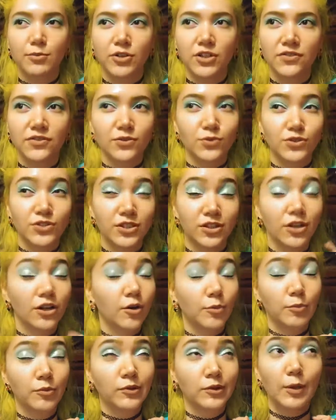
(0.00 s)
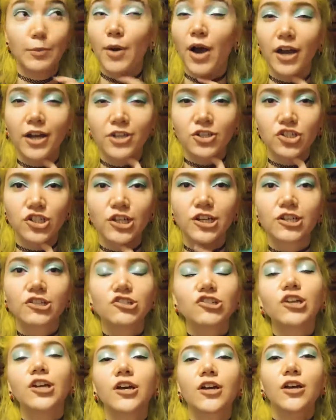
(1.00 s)
I believe it was La Pocket
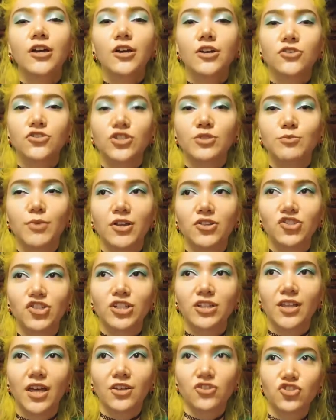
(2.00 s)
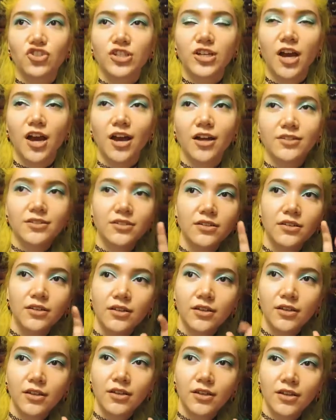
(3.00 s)
Change, she mentioned that she got
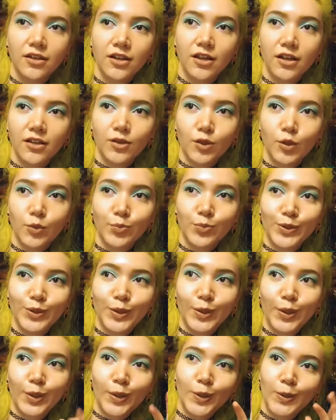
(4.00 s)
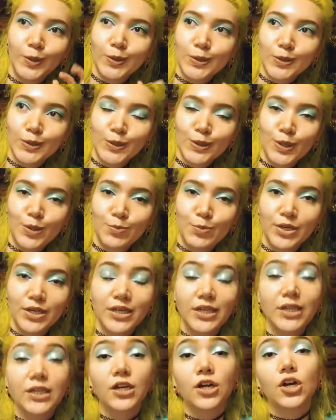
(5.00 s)
a little peon, a little sneaky
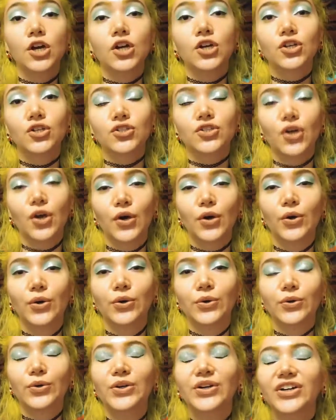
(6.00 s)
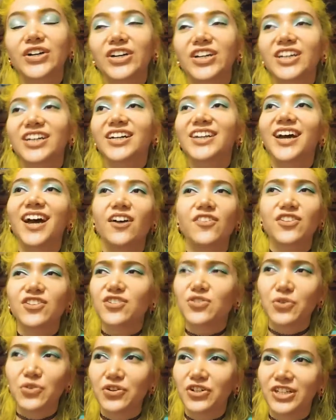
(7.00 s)
peeky. So
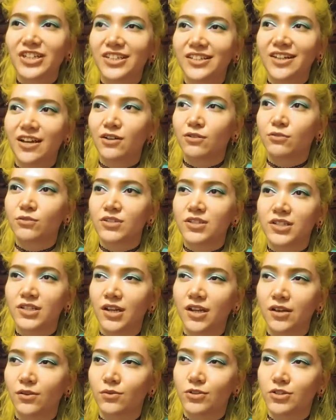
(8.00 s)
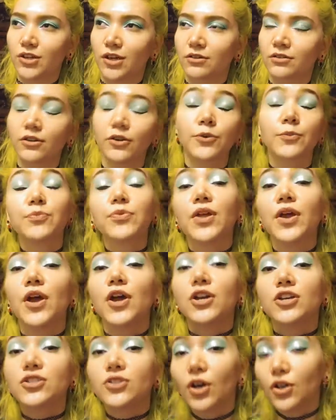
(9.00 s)
unless it's already announced today, which I don't know.
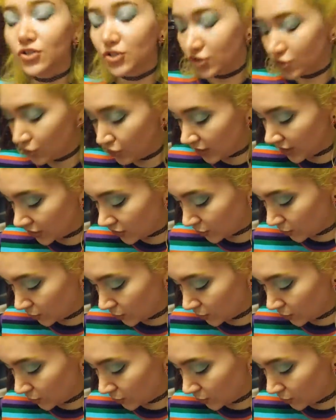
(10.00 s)
So I'll just do